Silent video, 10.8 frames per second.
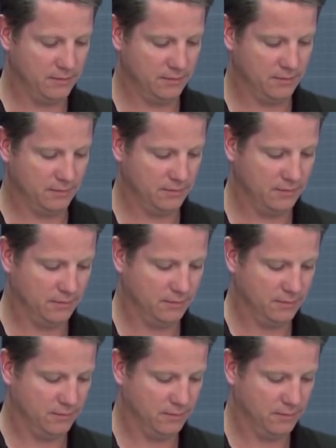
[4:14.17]

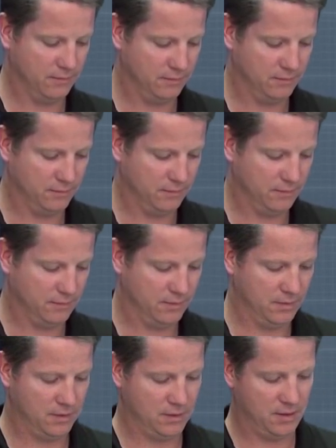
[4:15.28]

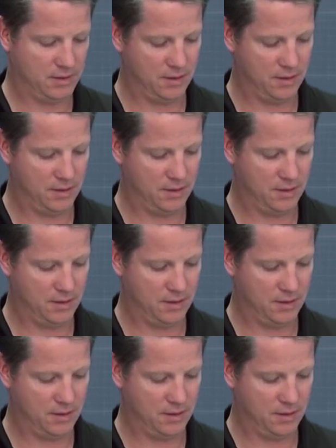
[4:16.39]
(no one is talking)